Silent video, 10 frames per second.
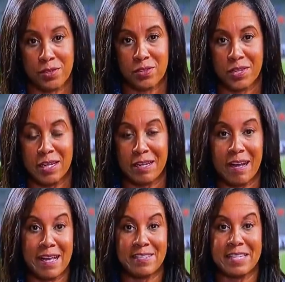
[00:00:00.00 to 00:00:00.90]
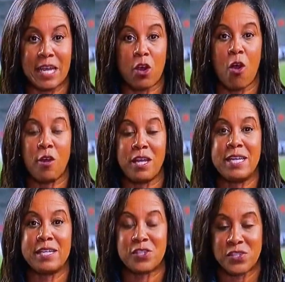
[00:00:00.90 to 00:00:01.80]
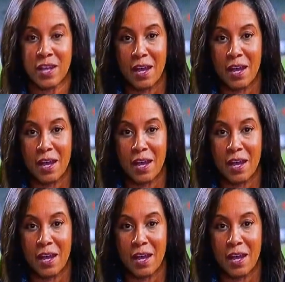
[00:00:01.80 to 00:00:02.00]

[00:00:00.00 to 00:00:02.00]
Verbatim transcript: Seeing guys take hard hits,